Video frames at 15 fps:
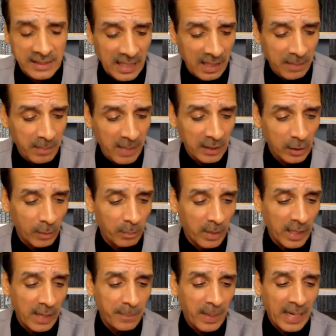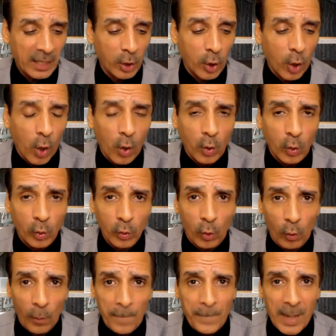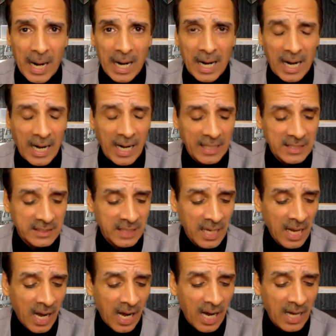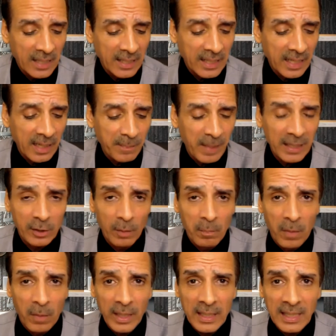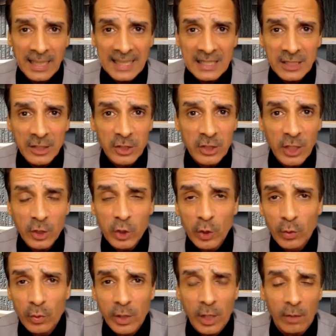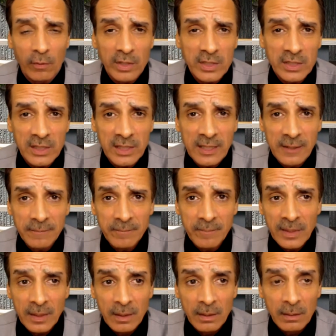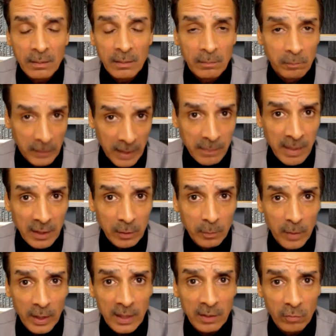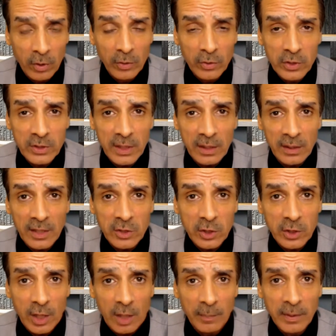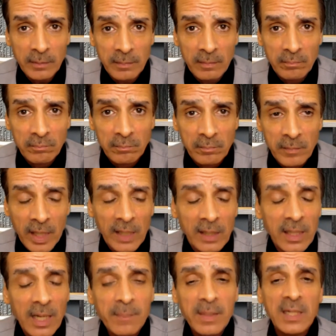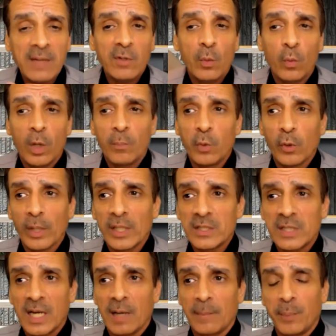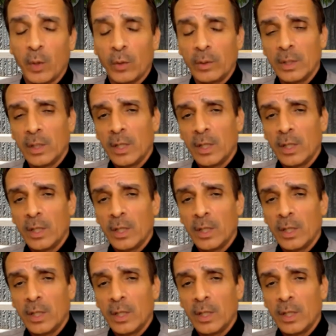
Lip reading: They didn't make their money by gold or bonds. They didn't make their money in digital currency. They made their money in real estate, ladies and gentlemen. And let me give you one more example.